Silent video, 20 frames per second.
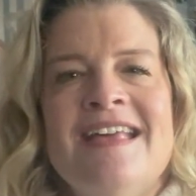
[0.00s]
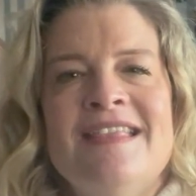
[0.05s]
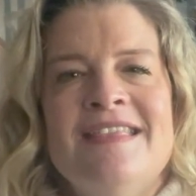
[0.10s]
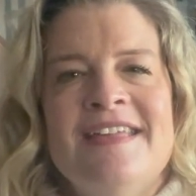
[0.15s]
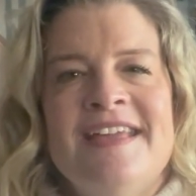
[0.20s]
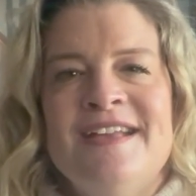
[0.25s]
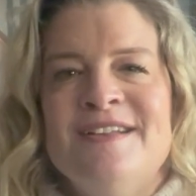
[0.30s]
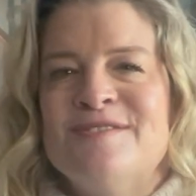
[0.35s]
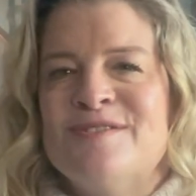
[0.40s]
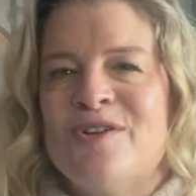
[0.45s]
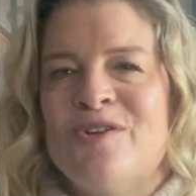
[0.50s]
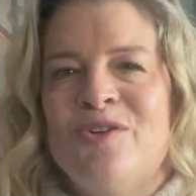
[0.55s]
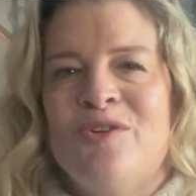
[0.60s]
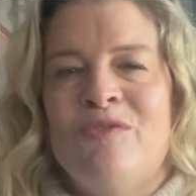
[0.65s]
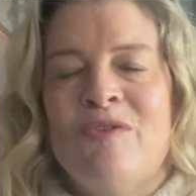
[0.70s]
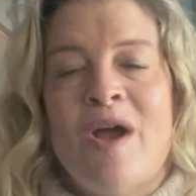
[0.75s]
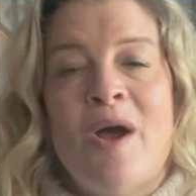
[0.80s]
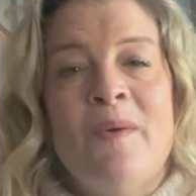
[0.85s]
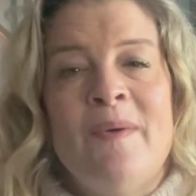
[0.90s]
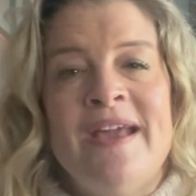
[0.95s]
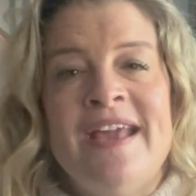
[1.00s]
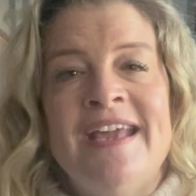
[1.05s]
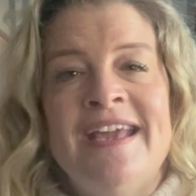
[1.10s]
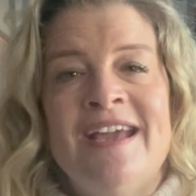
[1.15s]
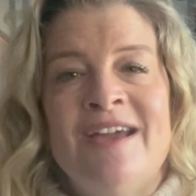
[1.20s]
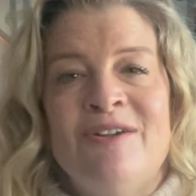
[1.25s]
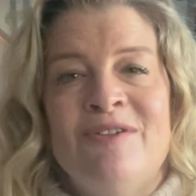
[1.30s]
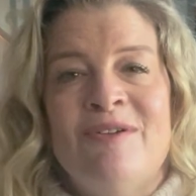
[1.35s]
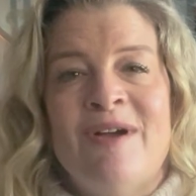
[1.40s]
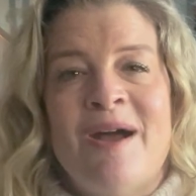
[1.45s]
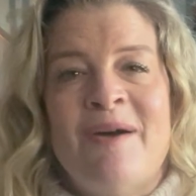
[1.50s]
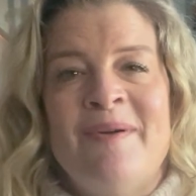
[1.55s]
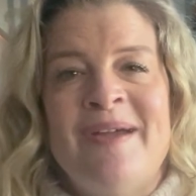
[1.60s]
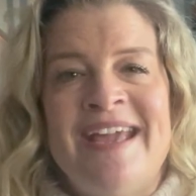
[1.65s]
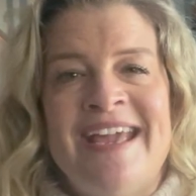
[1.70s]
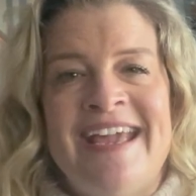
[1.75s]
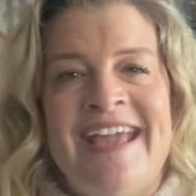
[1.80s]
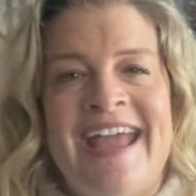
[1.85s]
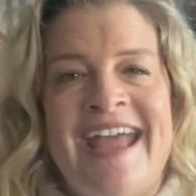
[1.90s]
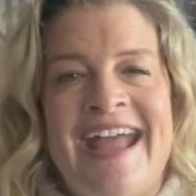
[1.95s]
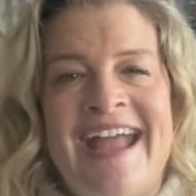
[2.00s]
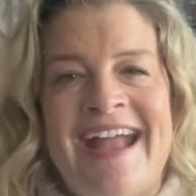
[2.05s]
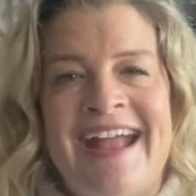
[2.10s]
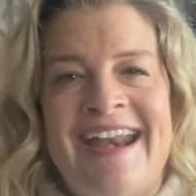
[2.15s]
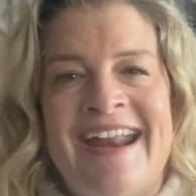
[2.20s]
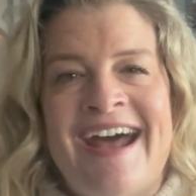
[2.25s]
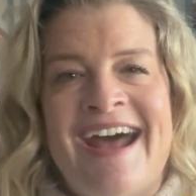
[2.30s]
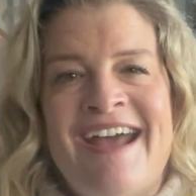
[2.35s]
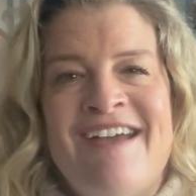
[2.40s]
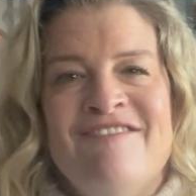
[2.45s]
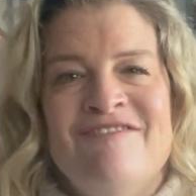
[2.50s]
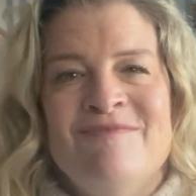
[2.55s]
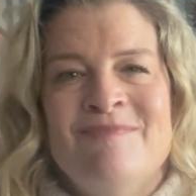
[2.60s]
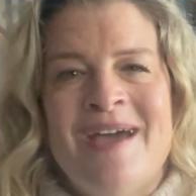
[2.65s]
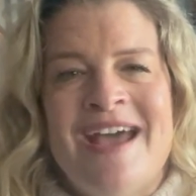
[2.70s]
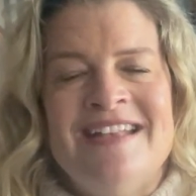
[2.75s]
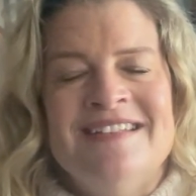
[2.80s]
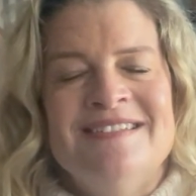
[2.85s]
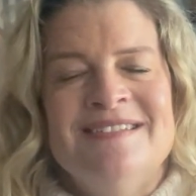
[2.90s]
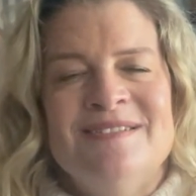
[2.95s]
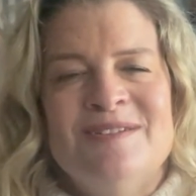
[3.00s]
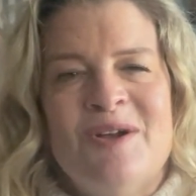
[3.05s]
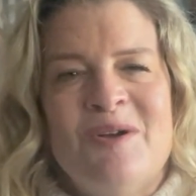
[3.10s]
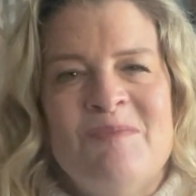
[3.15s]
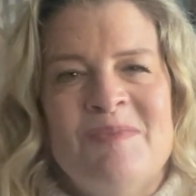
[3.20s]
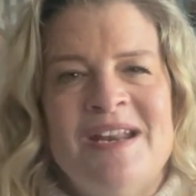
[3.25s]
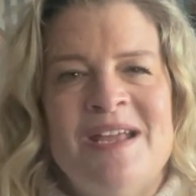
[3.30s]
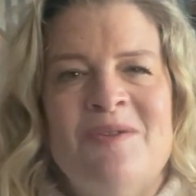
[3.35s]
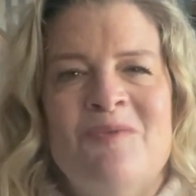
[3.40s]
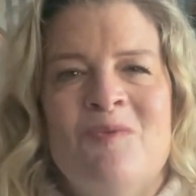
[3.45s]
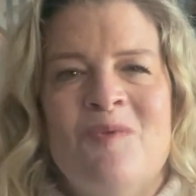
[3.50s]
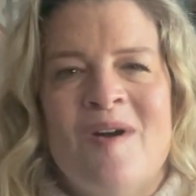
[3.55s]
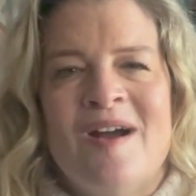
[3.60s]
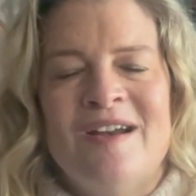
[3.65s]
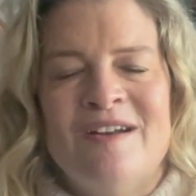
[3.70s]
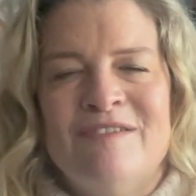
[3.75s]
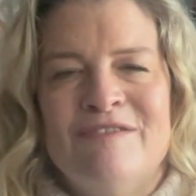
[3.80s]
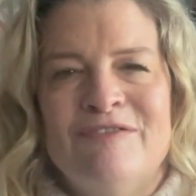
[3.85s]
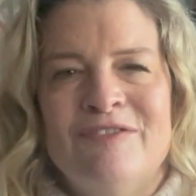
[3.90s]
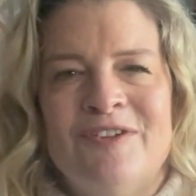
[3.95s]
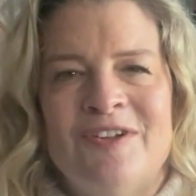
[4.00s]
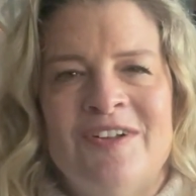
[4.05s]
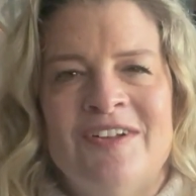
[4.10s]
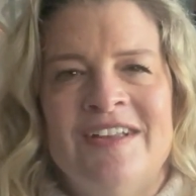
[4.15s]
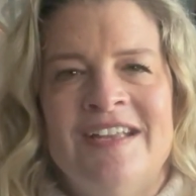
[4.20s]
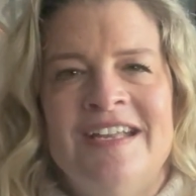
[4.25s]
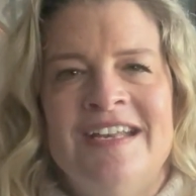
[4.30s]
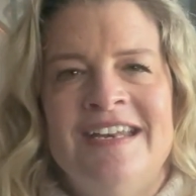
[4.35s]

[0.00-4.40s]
things are growing and growing, and I've met so many wonderful,